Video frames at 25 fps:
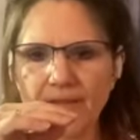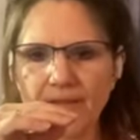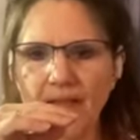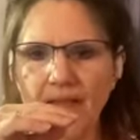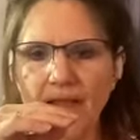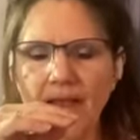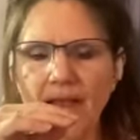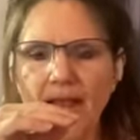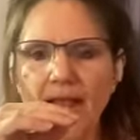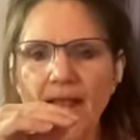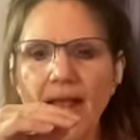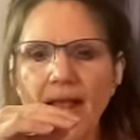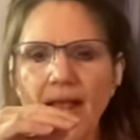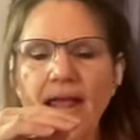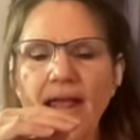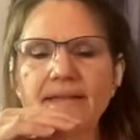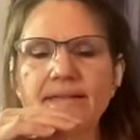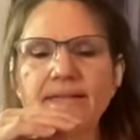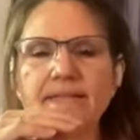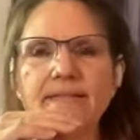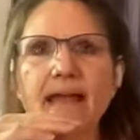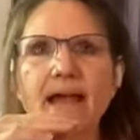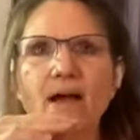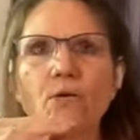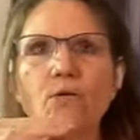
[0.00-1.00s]
And
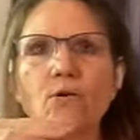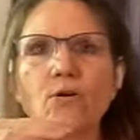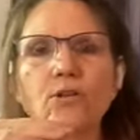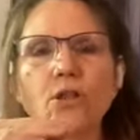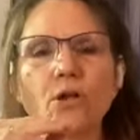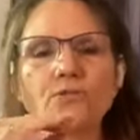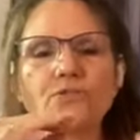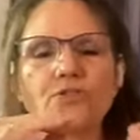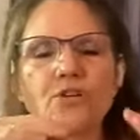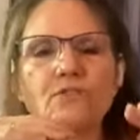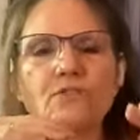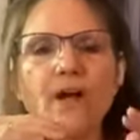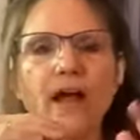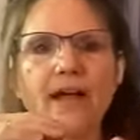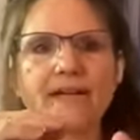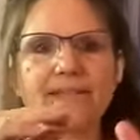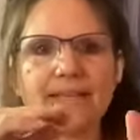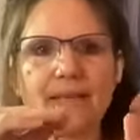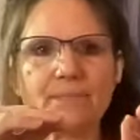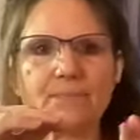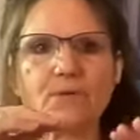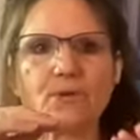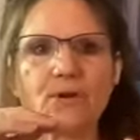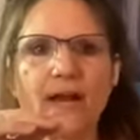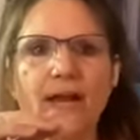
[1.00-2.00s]
now close your eyes, keep
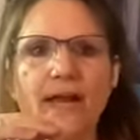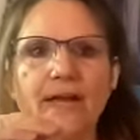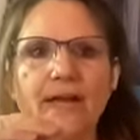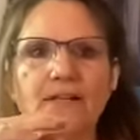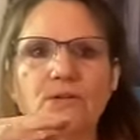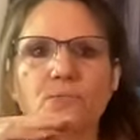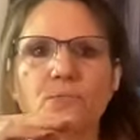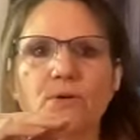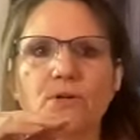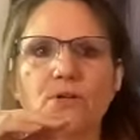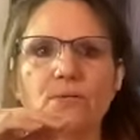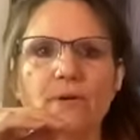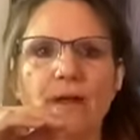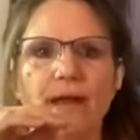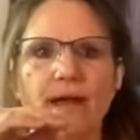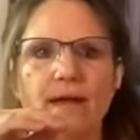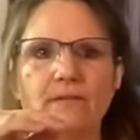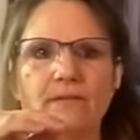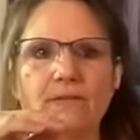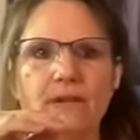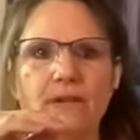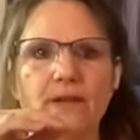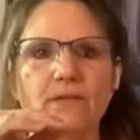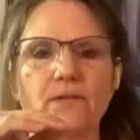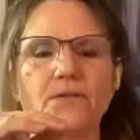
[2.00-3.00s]
your hand where you
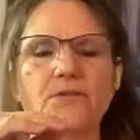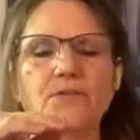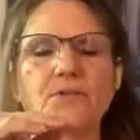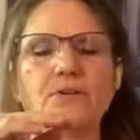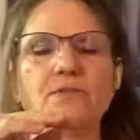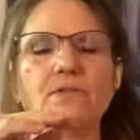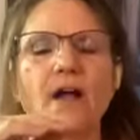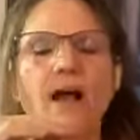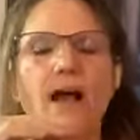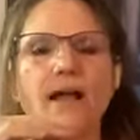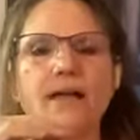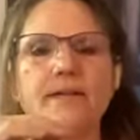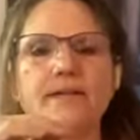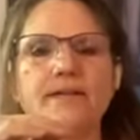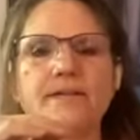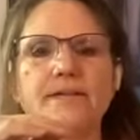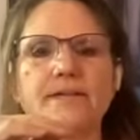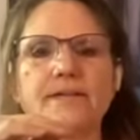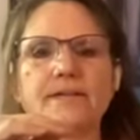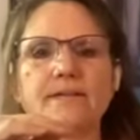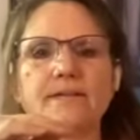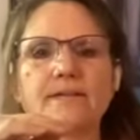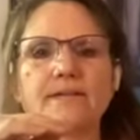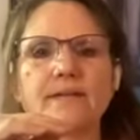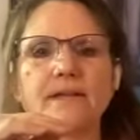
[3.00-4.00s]
have it, close your
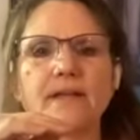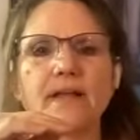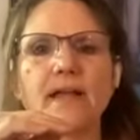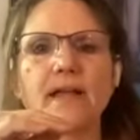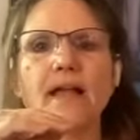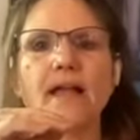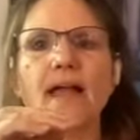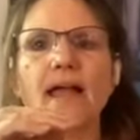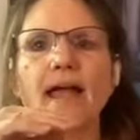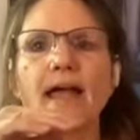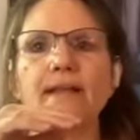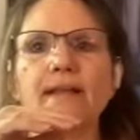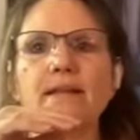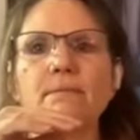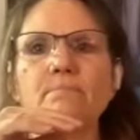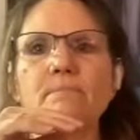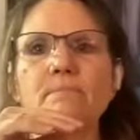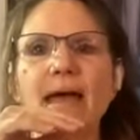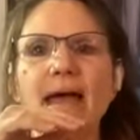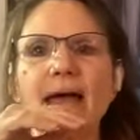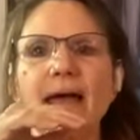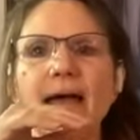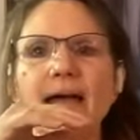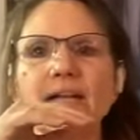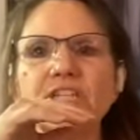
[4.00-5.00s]
eyes and
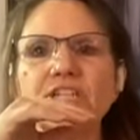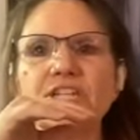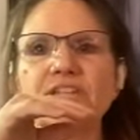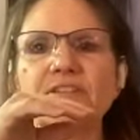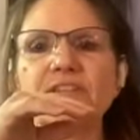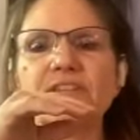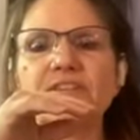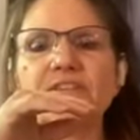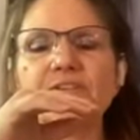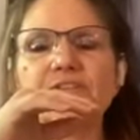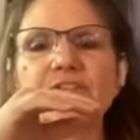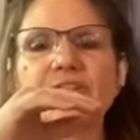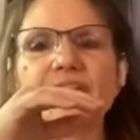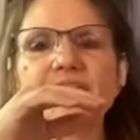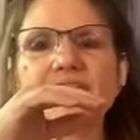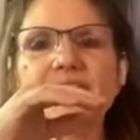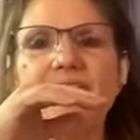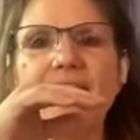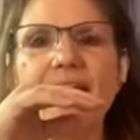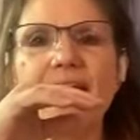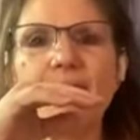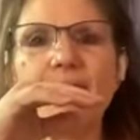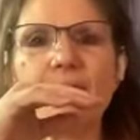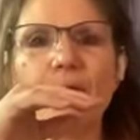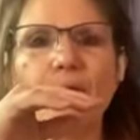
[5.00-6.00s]
imagine that there's a
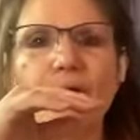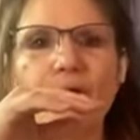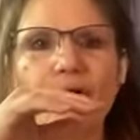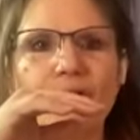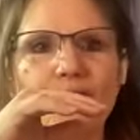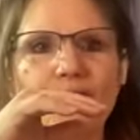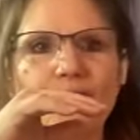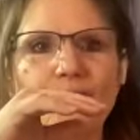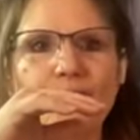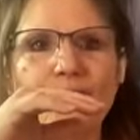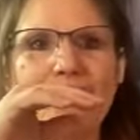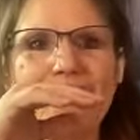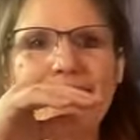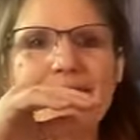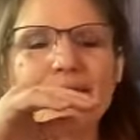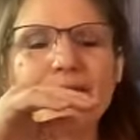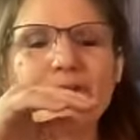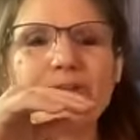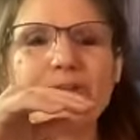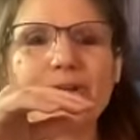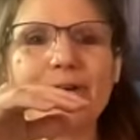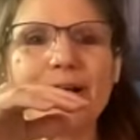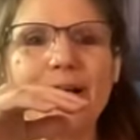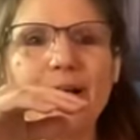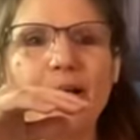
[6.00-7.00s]
table right under your
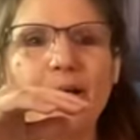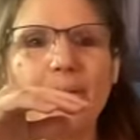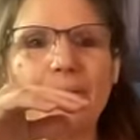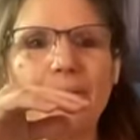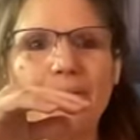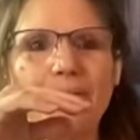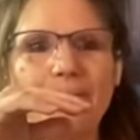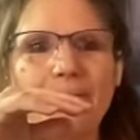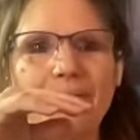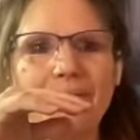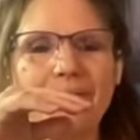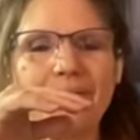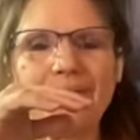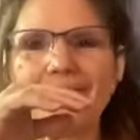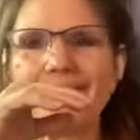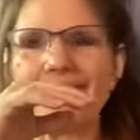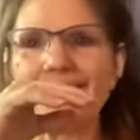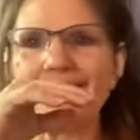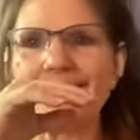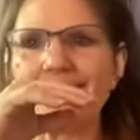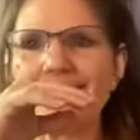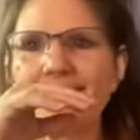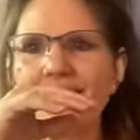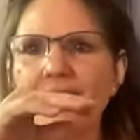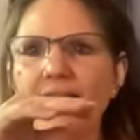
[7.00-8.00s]
elbow
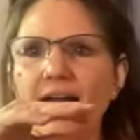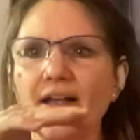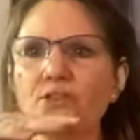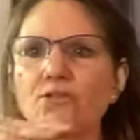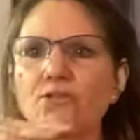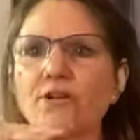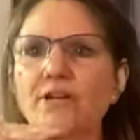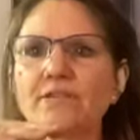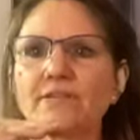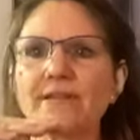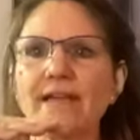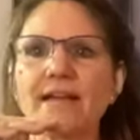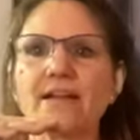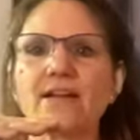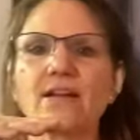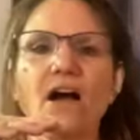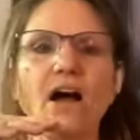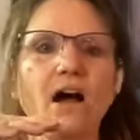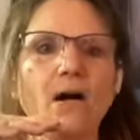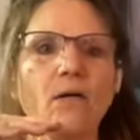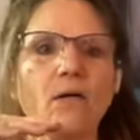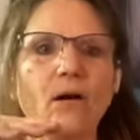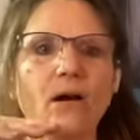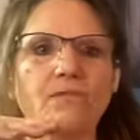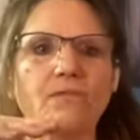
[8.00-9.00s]
and you can let
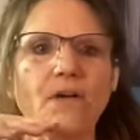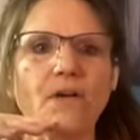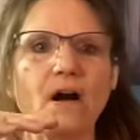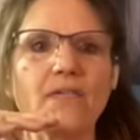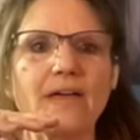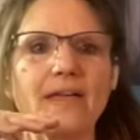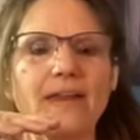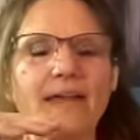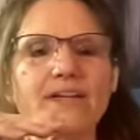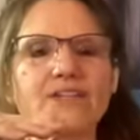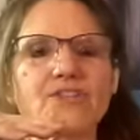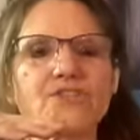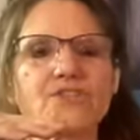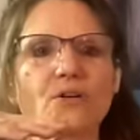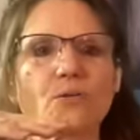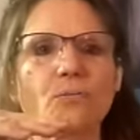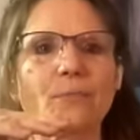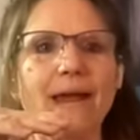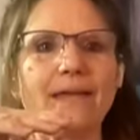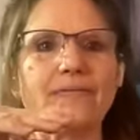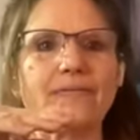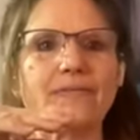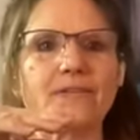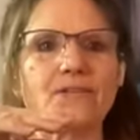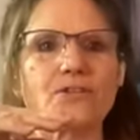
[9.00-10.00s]
go of all that extra
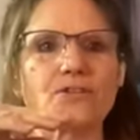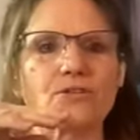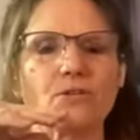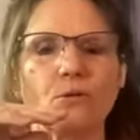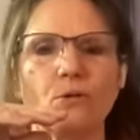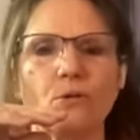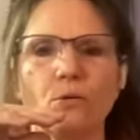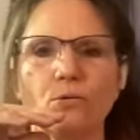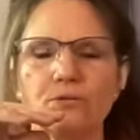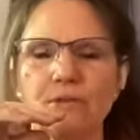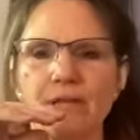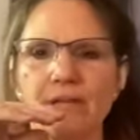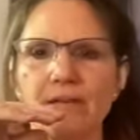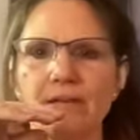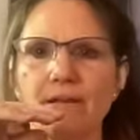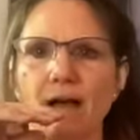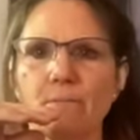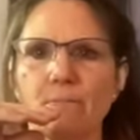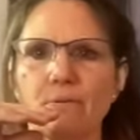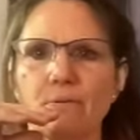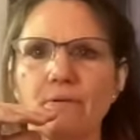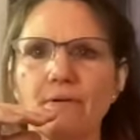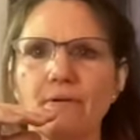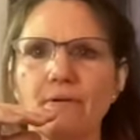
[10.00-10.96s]
weight that you're holding up